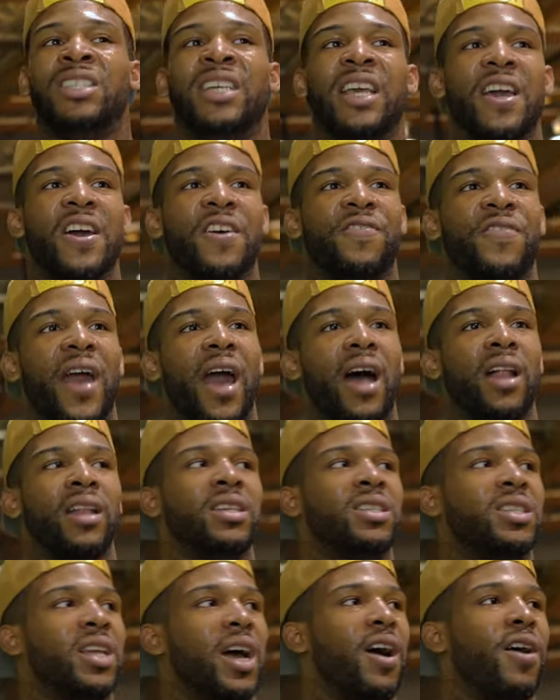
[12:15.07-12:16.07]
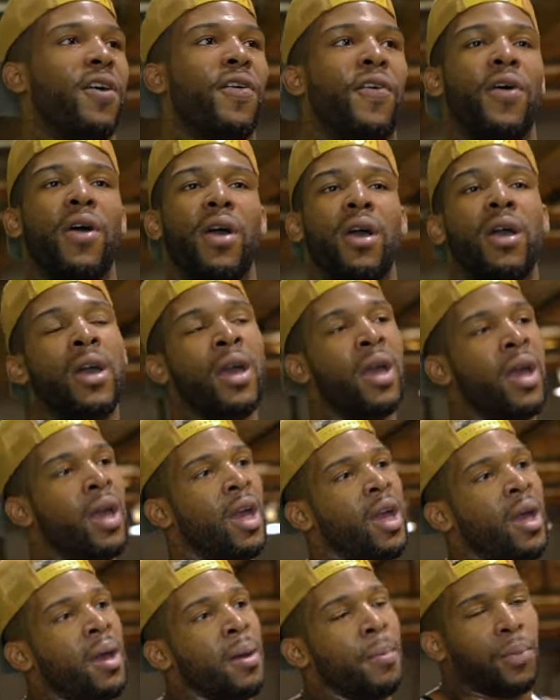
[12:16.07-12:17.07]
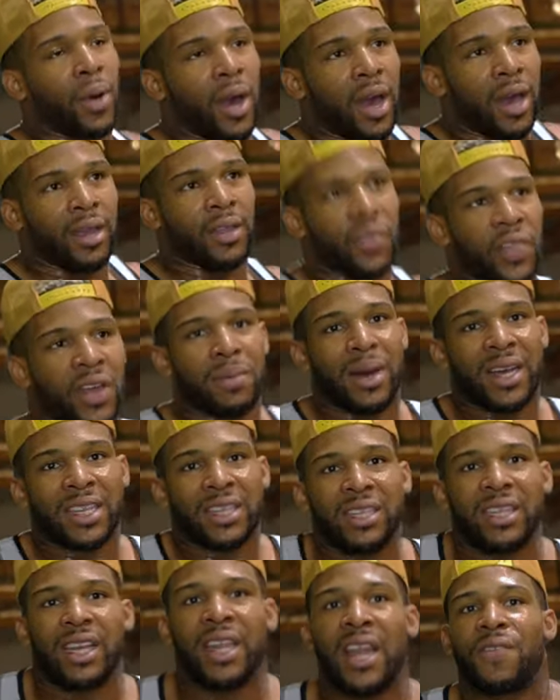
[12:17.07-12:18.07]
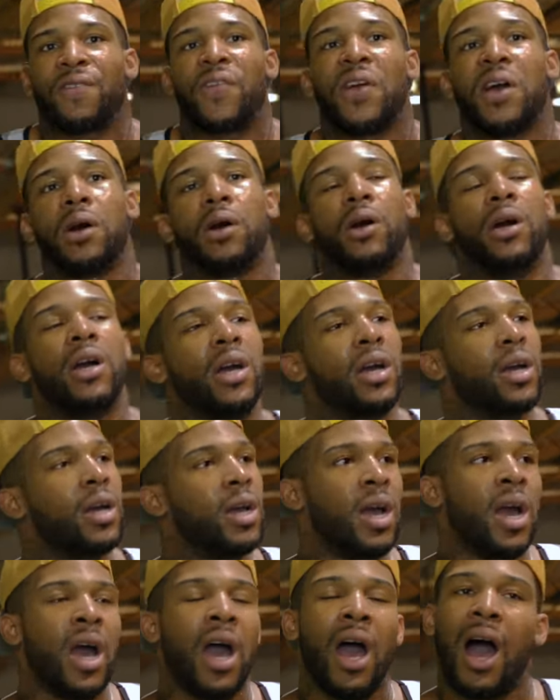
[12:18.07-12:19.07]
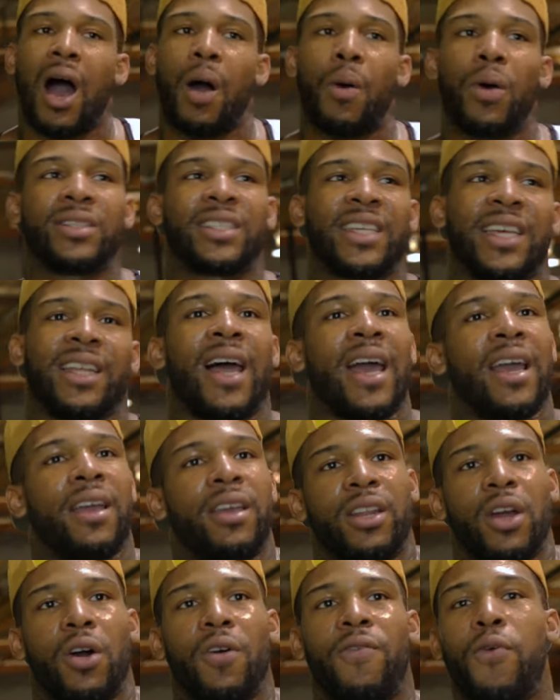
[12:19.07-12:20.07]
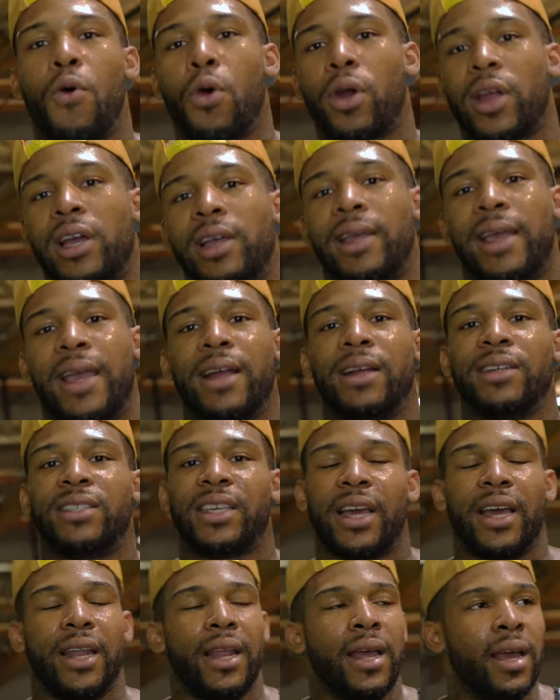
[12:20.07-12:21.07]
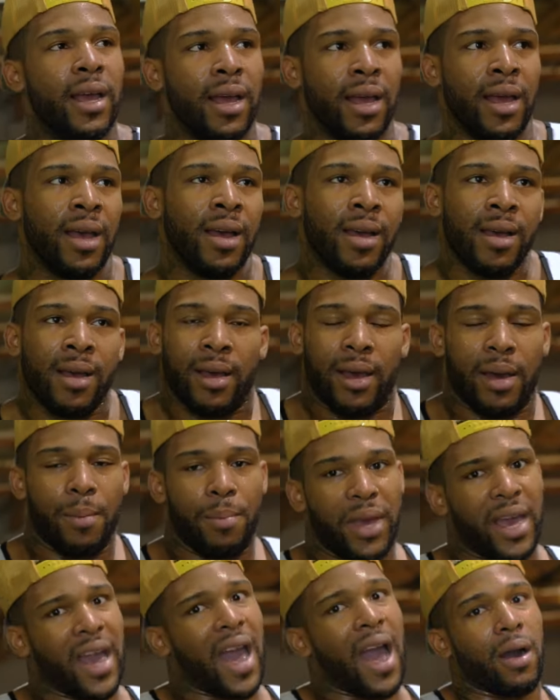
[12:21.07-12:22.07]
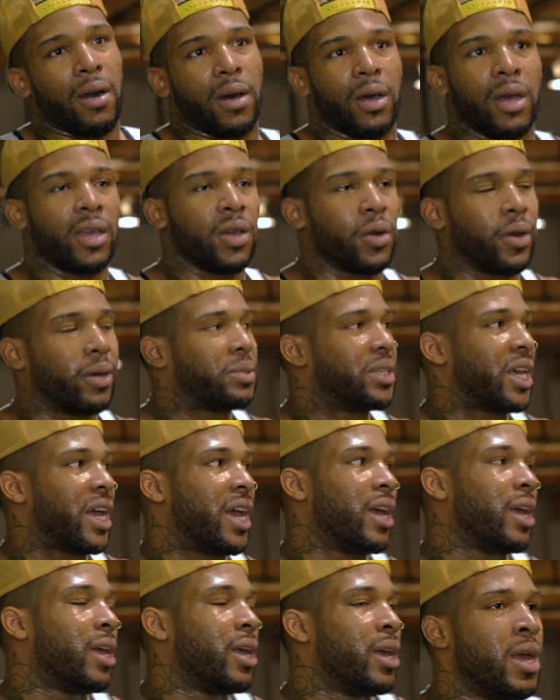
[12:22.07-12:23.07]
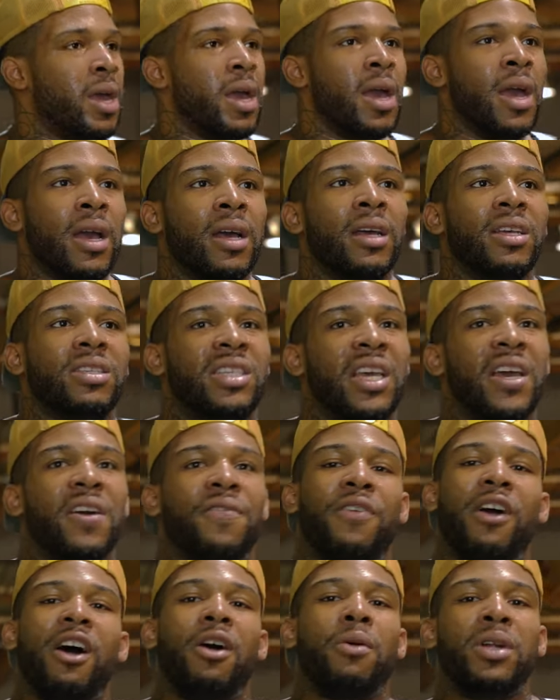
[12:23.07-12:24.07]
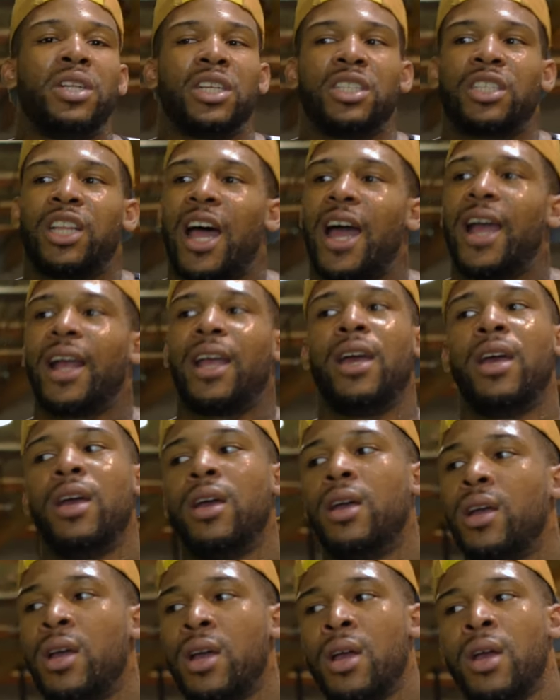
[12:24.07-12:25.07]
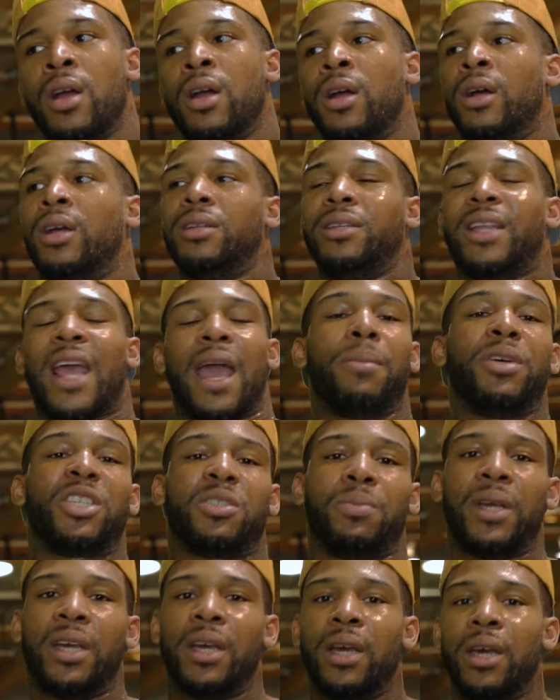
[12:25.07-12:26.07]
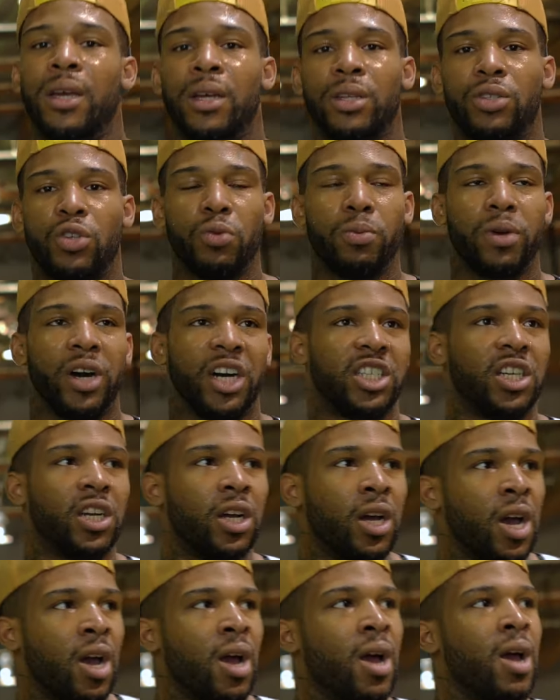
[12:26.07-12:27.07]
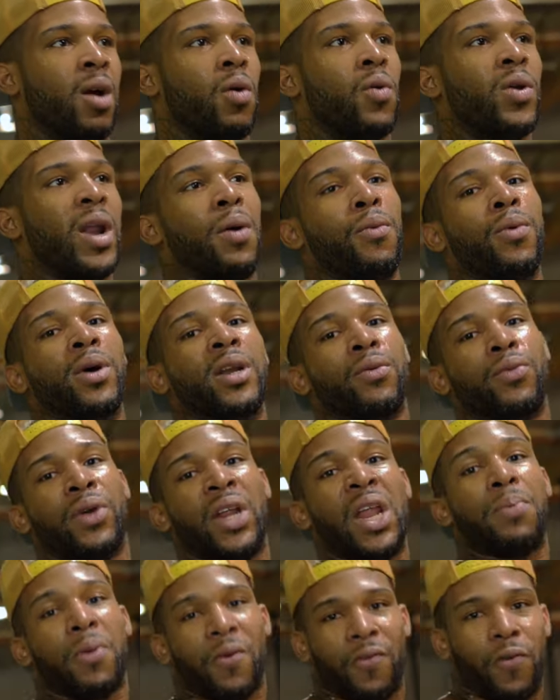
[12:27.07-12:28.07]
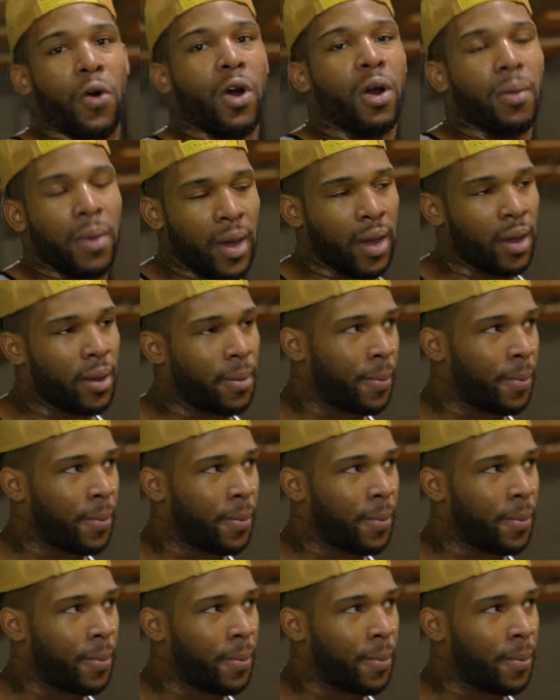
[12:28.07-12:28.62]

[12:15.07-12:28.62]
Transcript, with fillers: CFL and stuff, but think about NFL, I want to get like, you know, 4 good years in and be out, you know what I'm saying? CFL would just like damage me too much when I want to really perform